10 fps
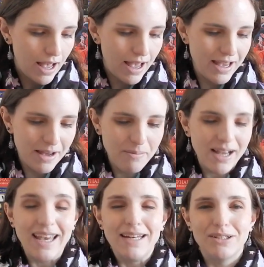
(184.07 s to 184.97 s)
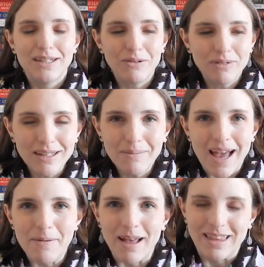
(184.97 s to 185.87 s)
I am, again, just, like, really
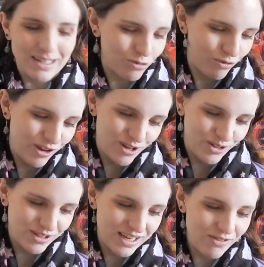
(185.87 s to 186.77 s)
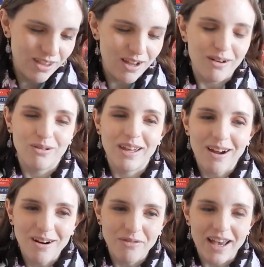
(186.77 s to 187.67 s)
mad about these reviews. Even though they
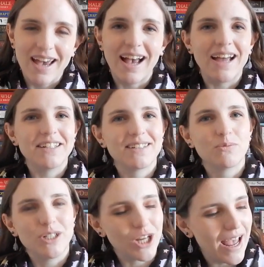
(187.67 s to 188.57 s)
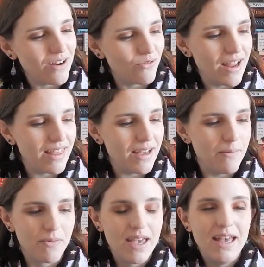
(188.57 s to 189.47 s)
are vague, I just wish I hadn't read
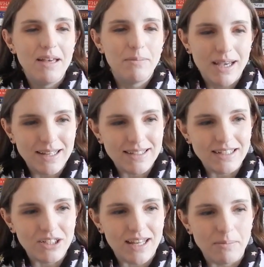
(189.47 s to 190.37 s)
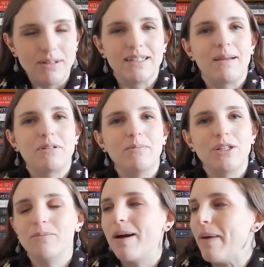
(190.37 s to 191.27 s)
them, because it just like built it up too
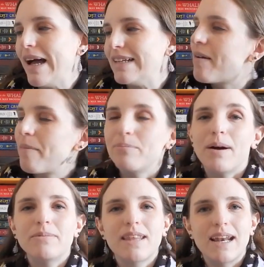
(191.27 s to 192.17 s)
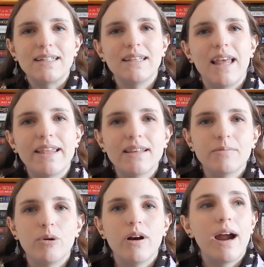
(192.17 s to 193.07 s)
much in my mind. I'm bummed that I didn't like
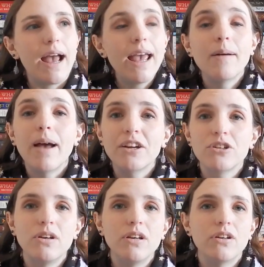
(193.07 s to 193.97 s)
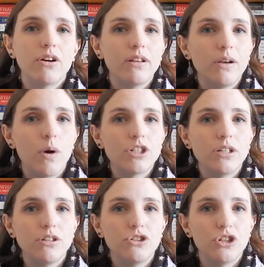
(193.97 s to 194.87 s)
this more. I am actually currently
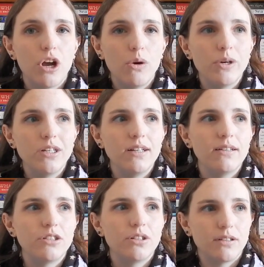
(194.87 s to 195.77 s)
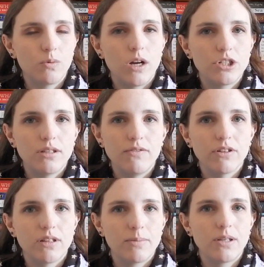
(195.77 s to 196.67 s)
watching the show. We just watched the
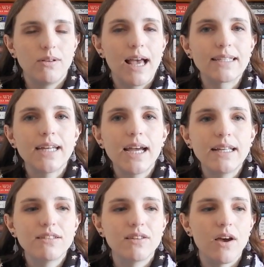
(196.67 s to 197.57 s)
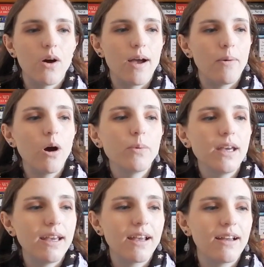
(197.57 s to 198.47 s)
first episode last night, so I'm
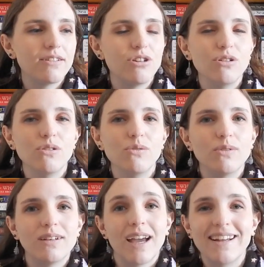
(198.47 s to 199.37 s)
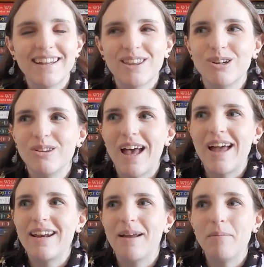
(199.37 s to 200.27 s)
hoping to kind of get through
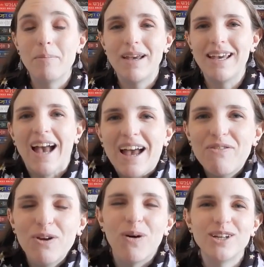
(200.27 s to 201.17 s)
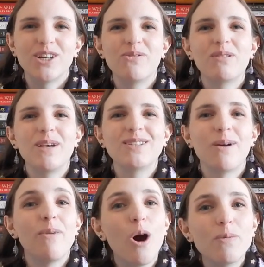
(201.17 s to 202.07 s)
that, and I'm making Ivy watch it with me,
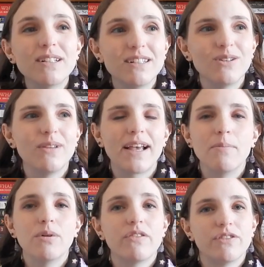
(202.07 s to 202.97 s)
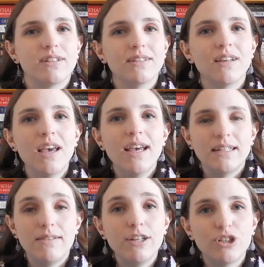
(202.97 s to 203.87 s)
so I'm hoping to do like a book versus
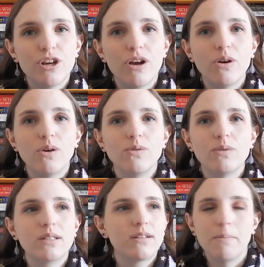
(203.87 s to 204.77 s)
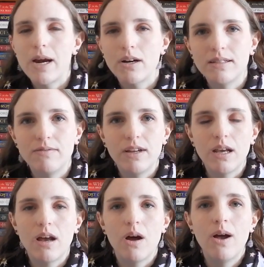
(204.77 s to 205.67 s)
TV show comparison
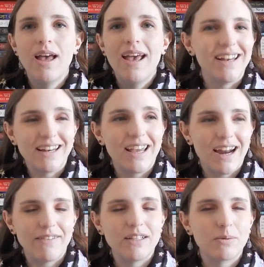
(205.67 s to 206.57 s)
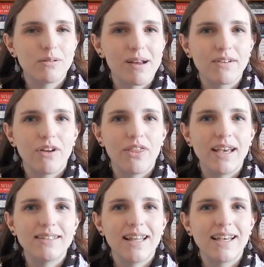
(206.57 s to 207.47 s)
video and get Ivy's perspective on
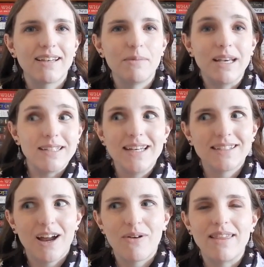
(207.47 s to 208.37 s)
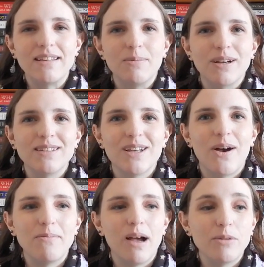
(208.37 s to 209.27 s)
things, like, because he has not read this book, and so
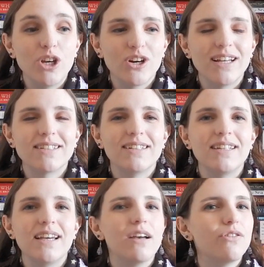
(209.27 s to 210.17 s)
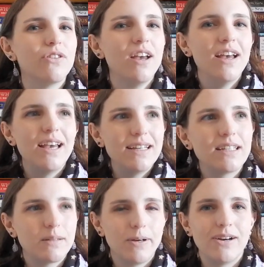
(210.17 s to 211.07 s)
I'm curious to see if
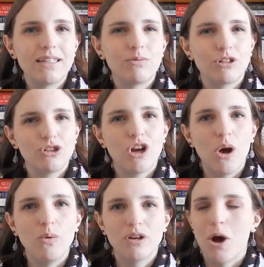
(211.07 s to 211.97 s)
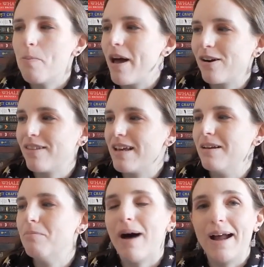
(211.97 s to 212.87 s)
his experience with the show will go better
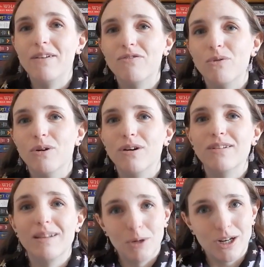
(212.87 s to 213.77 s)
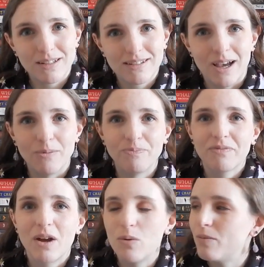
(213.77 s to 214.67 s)
than mine for the book. So
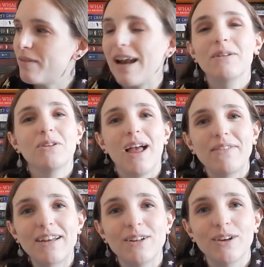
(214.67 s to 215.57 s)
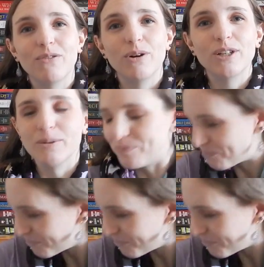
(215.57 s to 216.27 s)
you'll have that to look forward to.